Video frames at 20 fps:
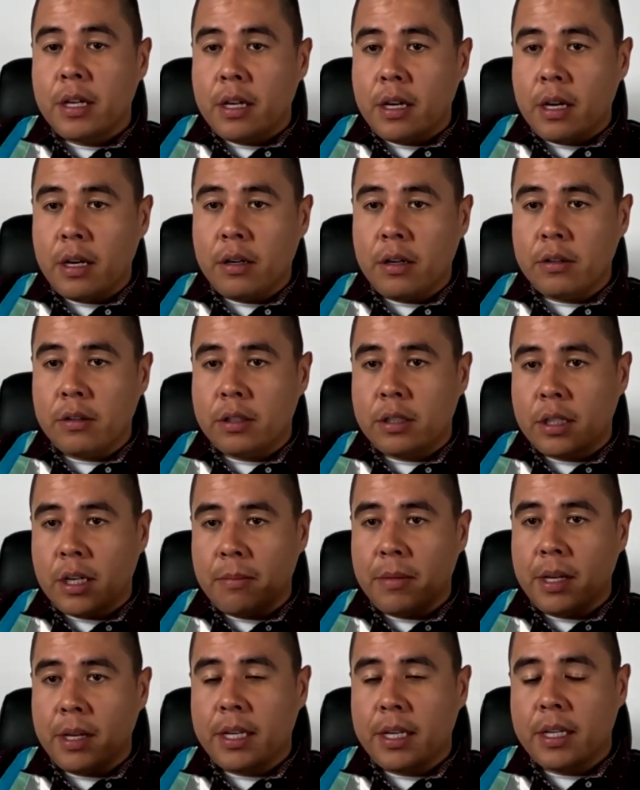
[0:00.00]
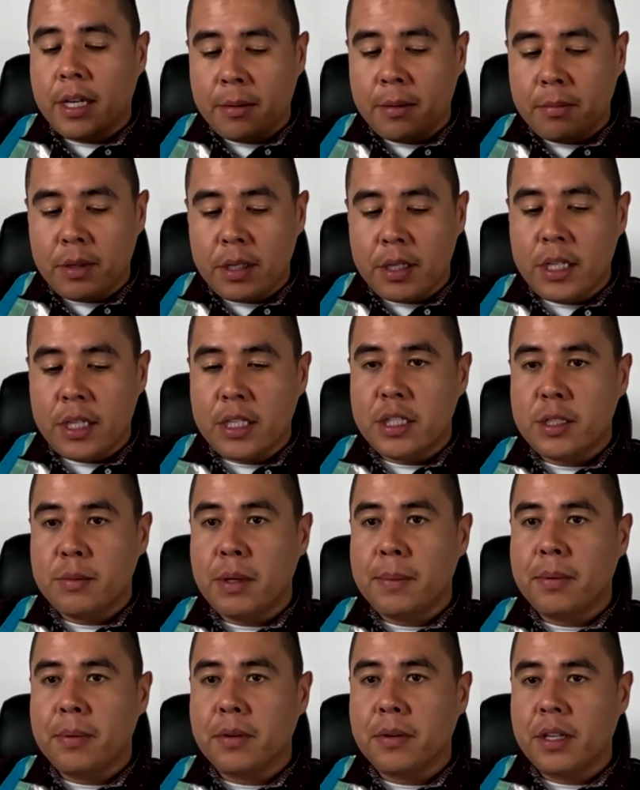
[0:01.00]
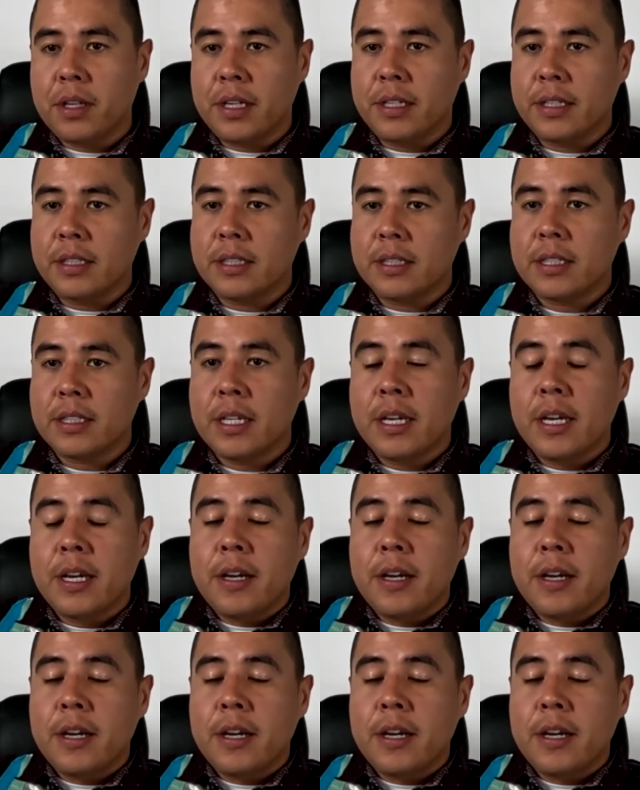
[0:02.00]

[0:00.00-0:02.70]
I always try and make time to teach people things.